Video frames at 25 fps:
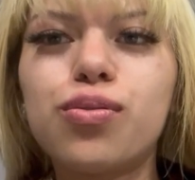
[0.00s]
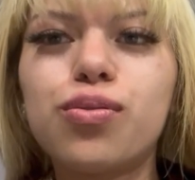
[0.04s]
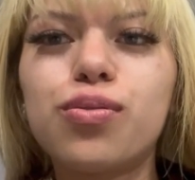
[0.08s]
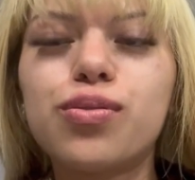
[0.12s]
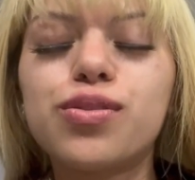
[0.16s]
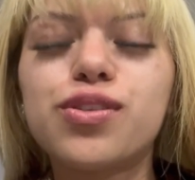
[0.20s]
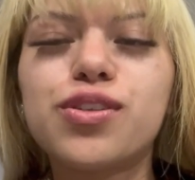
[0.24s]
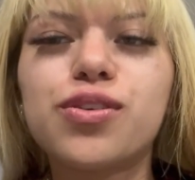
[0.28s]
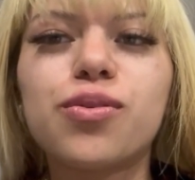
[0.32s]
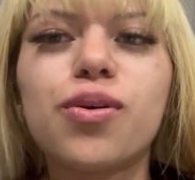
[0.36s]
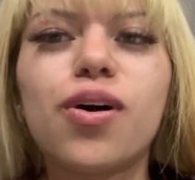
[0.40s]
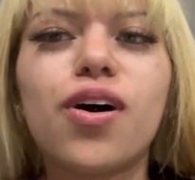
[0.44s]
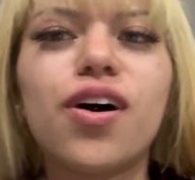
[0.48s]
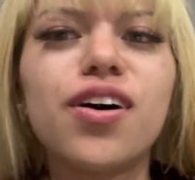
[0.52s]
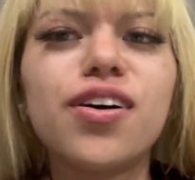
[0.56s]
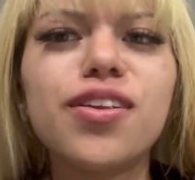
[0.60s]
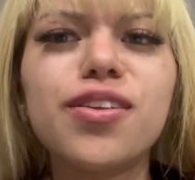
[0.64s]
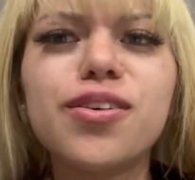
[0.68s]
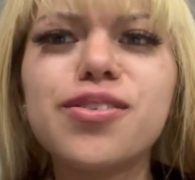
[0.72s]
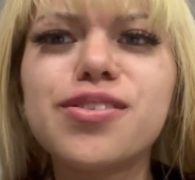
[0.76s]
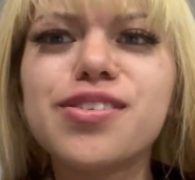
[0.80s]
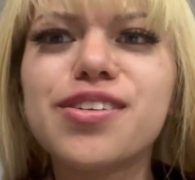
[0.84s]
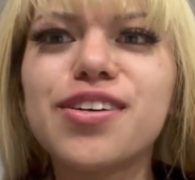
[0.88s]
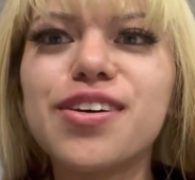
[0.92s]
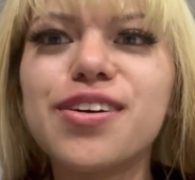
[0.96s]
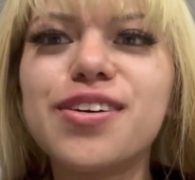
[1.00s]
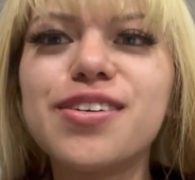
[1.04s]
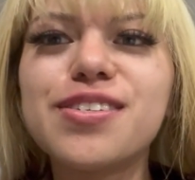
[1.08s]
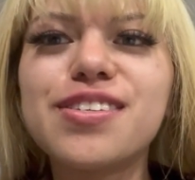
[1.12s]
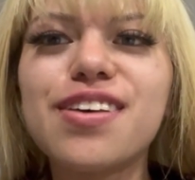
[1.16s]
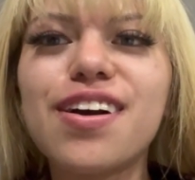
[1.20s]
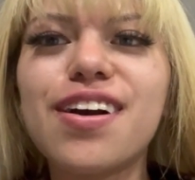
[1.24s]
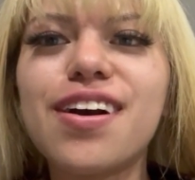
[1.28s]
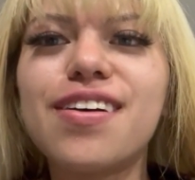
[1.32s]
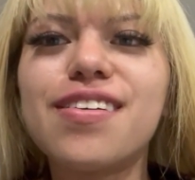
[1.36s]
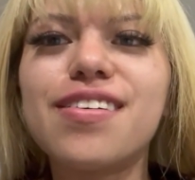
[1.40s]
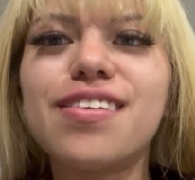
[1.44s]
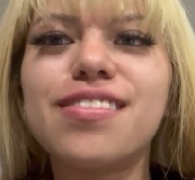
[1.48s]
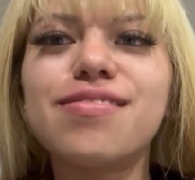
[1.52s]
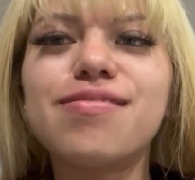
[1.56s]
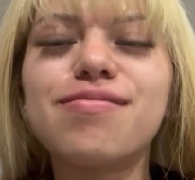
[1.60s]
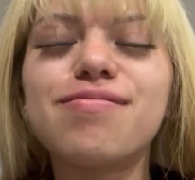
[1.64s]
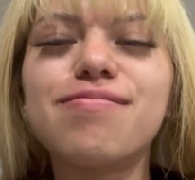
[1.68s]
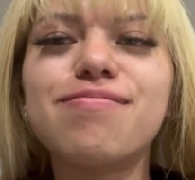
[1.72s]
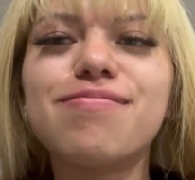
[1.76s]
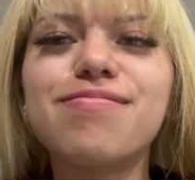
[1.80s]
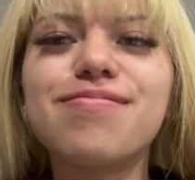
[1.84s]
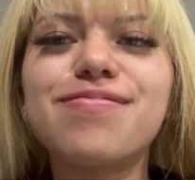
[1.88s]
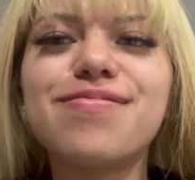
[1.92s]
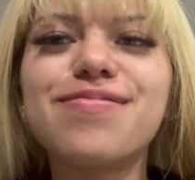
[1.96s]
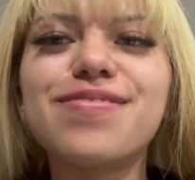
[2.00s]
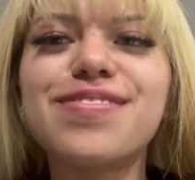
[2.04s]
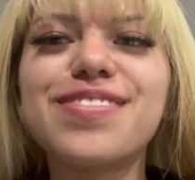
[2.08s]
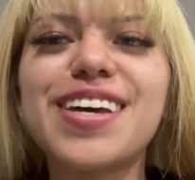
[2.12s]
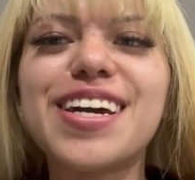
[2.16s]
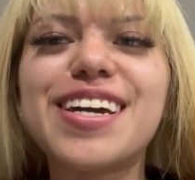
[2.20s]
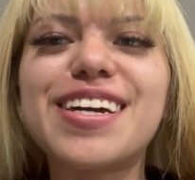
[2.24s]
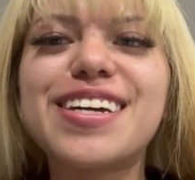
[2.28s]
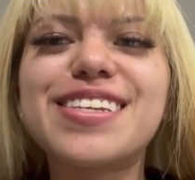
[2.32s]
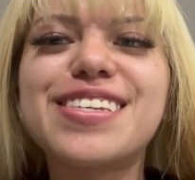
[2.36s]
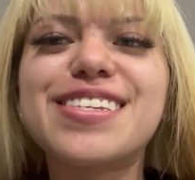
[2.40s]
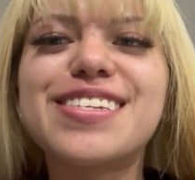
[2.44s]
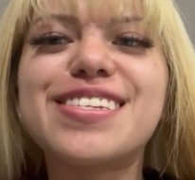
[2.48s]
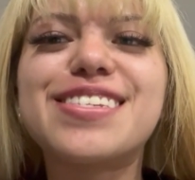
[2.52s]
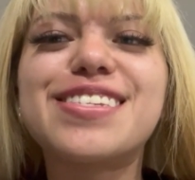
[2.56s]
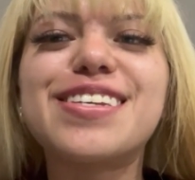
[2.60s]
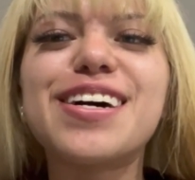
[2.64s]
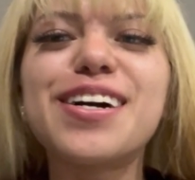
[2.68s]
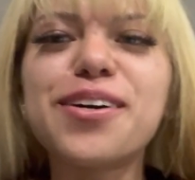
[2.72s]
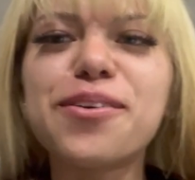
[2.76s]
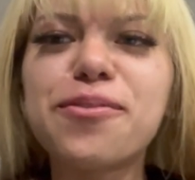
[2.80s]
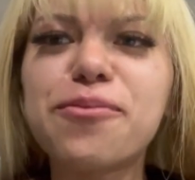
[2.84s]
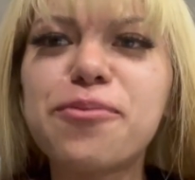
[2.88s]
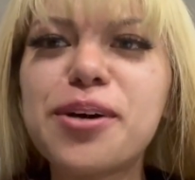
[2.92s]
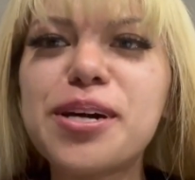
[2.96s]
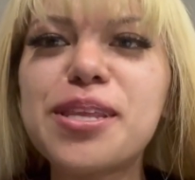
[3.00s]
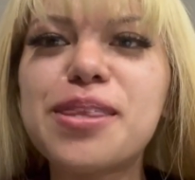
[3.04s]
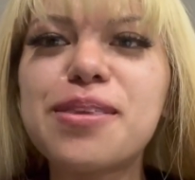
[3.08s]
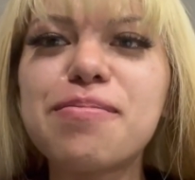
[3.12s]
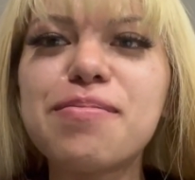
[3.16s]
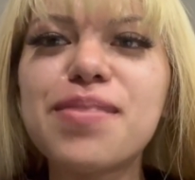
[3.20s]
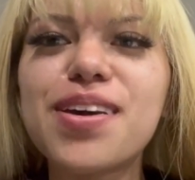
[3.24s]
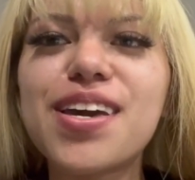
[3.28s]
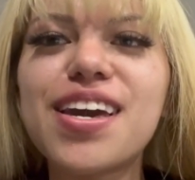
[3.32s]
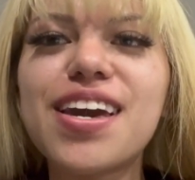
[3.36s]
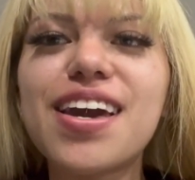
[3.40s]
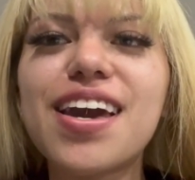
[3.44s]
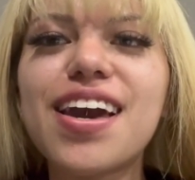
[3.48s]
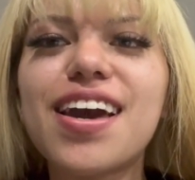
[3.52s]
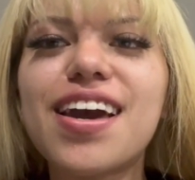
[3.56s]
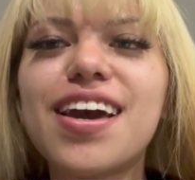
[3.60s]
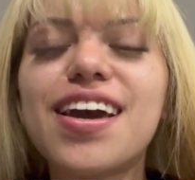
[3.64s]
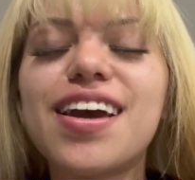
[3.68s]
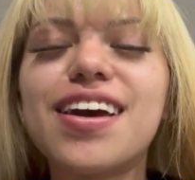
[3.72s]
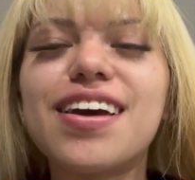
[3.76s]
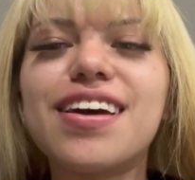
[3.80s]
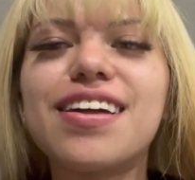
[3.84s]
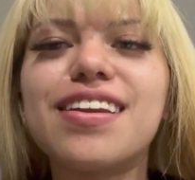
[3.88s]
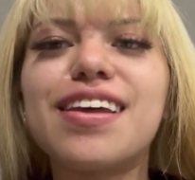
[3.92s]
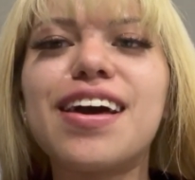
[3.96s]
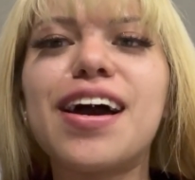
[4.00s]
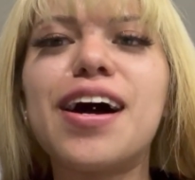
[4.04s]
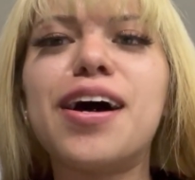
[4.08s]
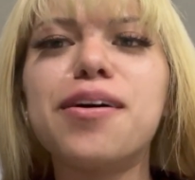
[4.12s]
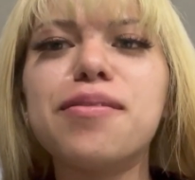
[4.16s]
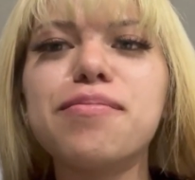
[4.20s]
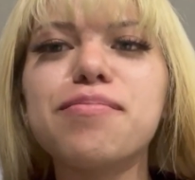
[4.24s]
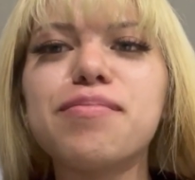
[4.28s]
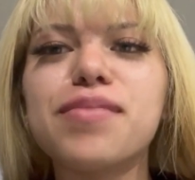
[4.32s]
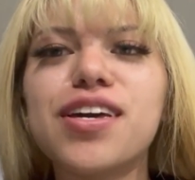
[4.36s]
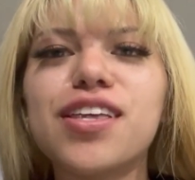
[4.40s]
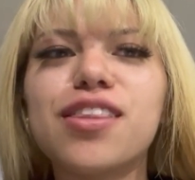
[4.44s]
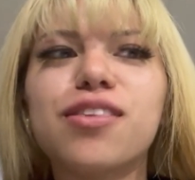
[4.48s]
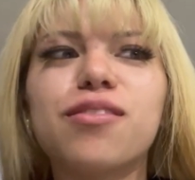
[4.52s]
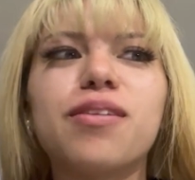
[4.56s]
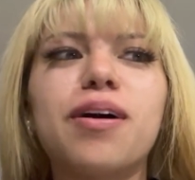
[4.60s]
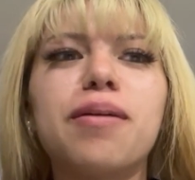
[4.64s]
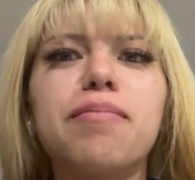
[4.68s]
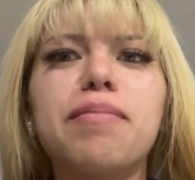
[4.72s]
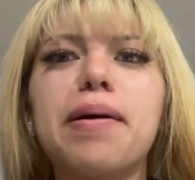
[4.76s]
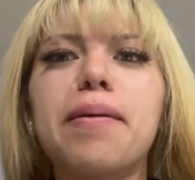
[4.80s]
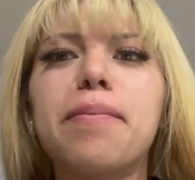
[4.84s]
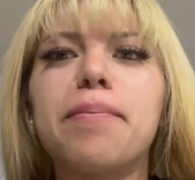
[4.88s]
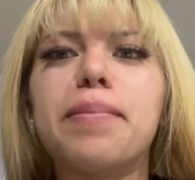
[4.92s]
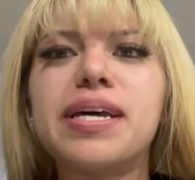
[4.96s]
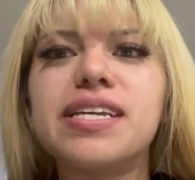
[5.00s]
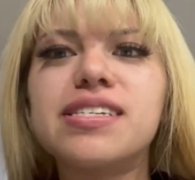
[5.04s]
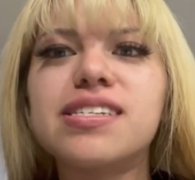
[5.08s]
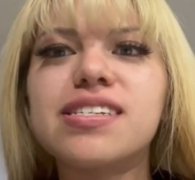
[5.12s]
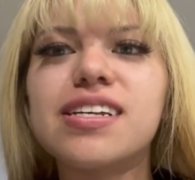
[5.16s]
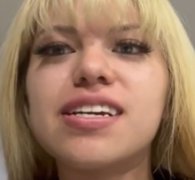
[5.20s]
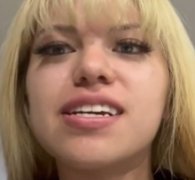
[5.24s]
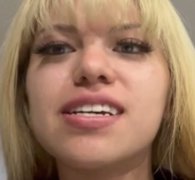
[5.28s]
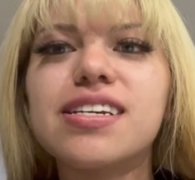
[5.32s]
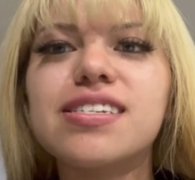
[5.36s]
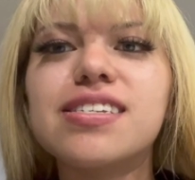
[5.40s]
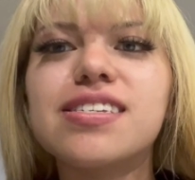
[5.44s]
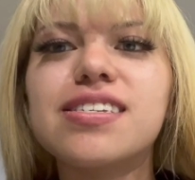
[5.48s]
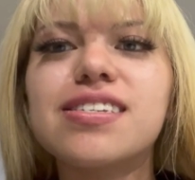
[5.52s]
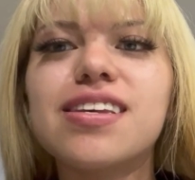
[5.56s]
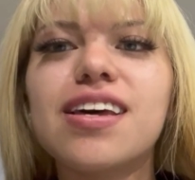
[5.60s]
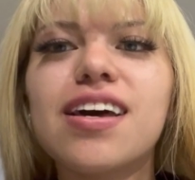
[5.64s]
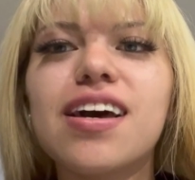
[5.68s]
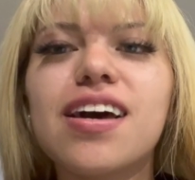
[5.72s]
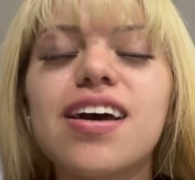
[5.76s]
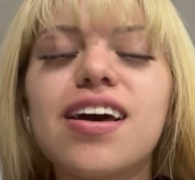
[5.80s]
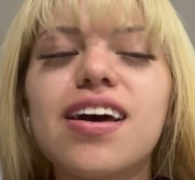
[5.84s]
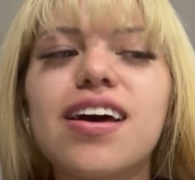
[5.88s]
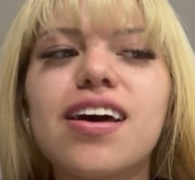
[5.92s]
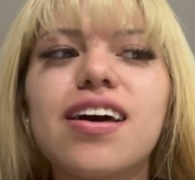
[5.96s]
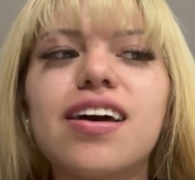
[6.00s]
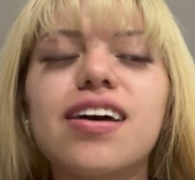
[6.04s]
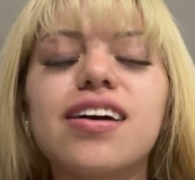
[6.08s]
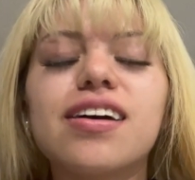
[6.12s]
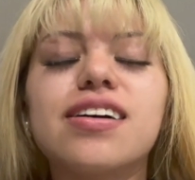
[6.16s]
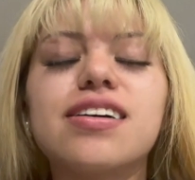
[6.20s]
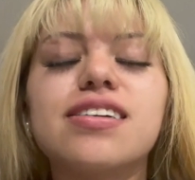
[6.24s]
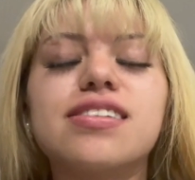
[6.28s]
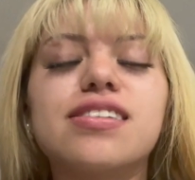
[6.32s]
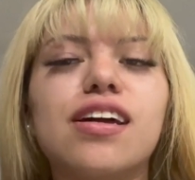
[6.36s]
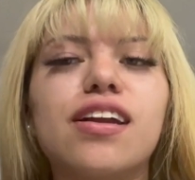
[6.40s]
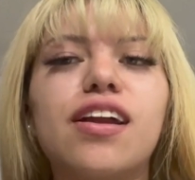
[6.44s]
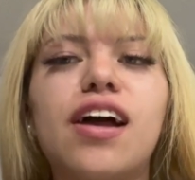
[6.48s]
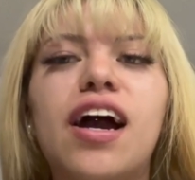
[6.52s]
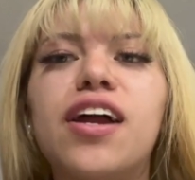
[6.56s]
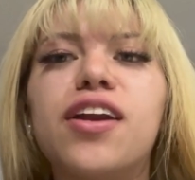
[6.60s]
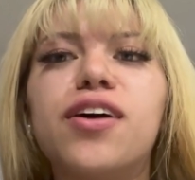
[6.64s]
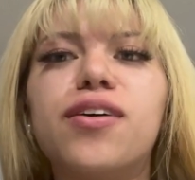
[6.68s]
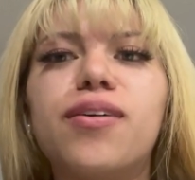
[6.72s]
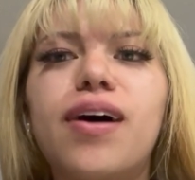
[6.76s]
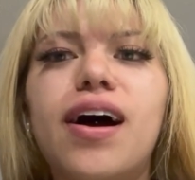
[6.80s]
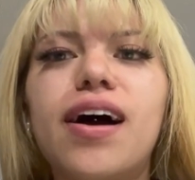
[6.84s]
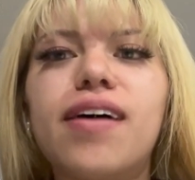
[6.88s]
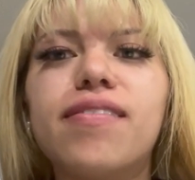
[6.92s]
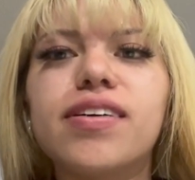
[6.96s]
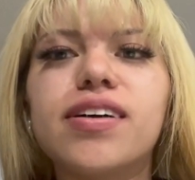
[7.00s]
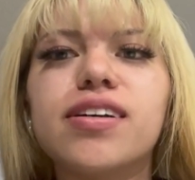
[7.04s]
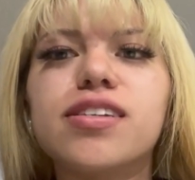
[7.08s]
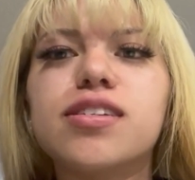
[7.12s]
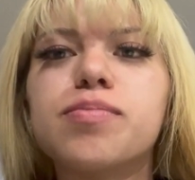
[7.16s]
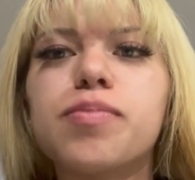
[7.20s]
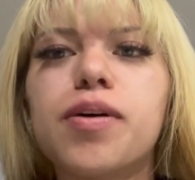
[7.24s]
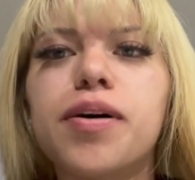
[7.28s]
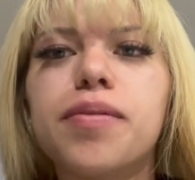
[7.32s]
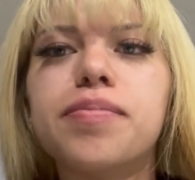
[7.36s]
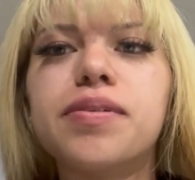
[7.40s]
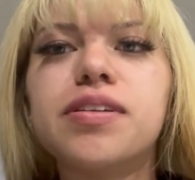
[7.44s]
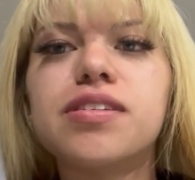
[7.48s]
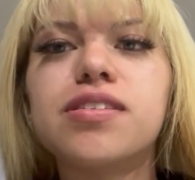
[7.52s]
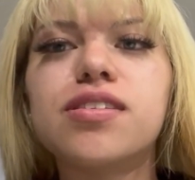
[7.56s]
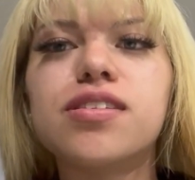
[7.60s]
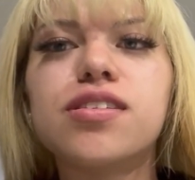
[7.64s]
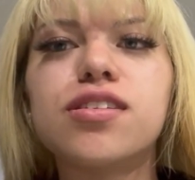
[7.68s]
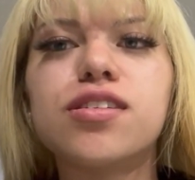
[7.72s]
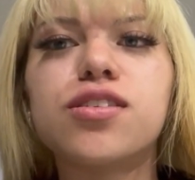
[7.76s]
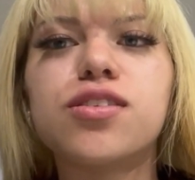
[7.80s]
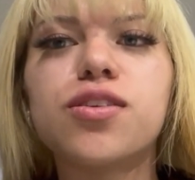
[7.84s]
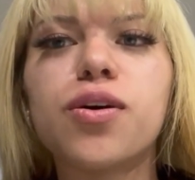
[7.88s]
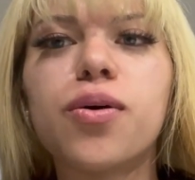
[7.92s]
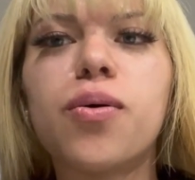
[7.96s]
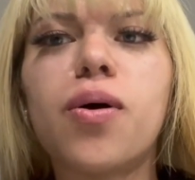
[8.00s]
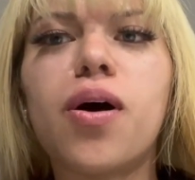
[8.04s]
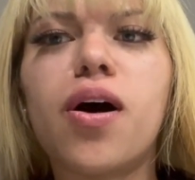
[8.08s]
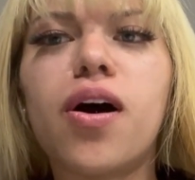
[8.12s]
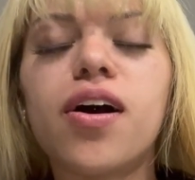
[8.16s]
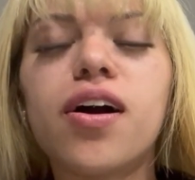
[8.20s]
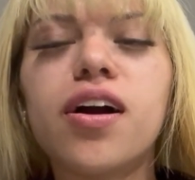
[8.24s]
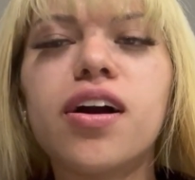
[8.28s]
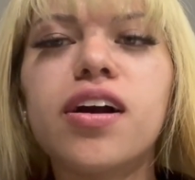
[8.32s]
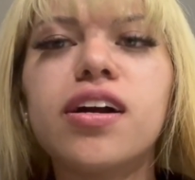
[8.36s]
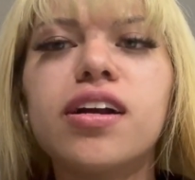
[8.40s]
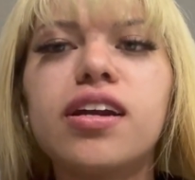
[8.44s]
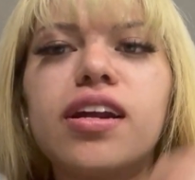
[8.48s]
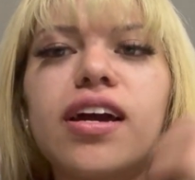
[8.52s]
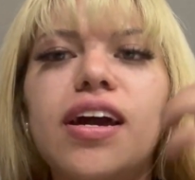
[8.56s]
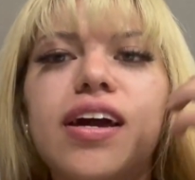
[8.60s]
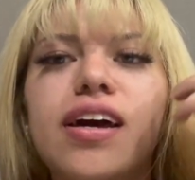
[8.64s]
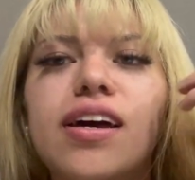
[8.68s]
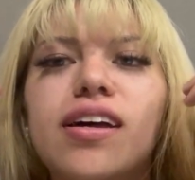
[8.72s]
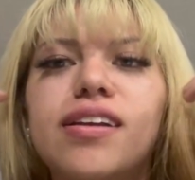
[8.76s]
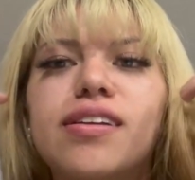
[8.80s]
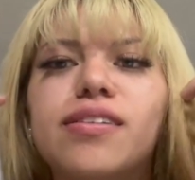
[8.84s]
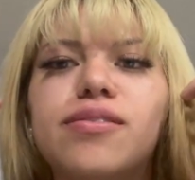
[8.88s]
to all those girls that like stuck with me and helped me throughout my business, because I know having a small business is so hard. And